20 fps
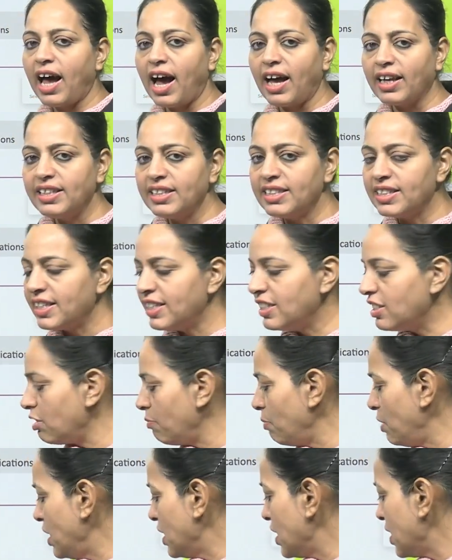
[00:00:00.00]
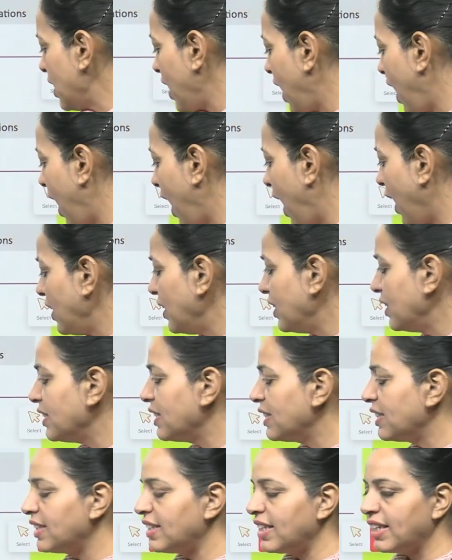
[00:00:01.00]
9 cm
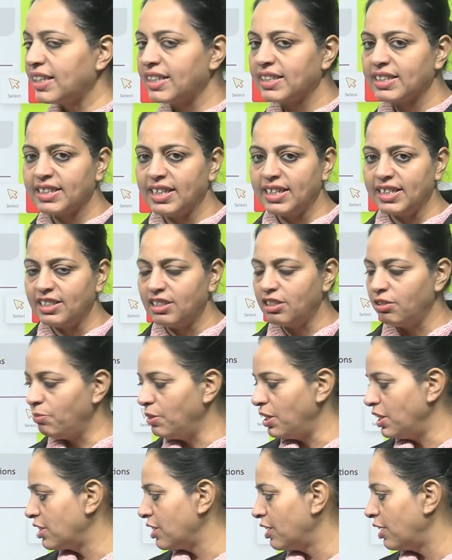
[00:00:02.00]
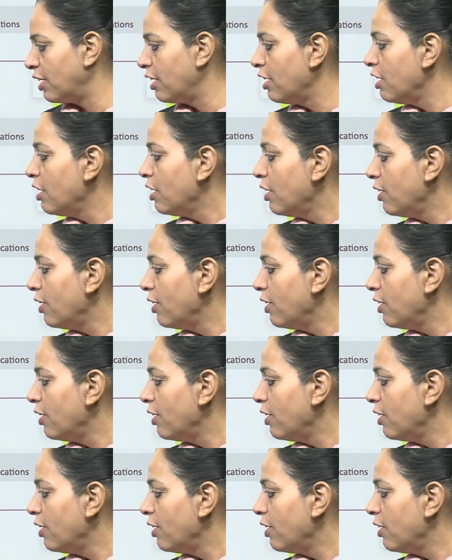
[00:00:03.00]
and 6 cm.